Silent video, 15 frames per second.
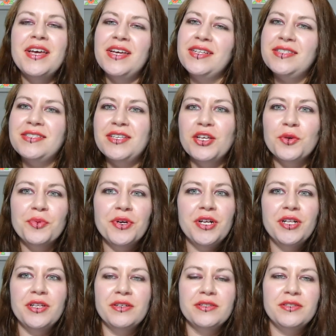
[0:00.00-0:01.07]
it's still
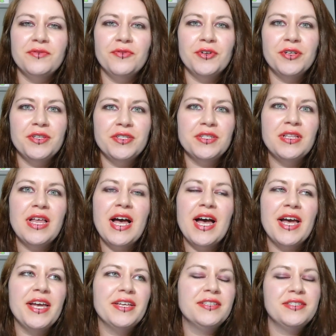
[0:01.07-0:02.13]
pretty close to 4th of
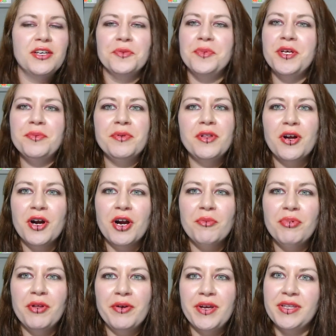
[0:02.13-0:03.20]
July, and so people
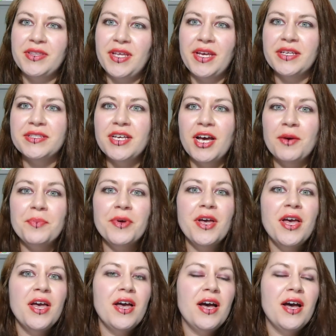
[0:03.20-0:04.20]
are blowing things up.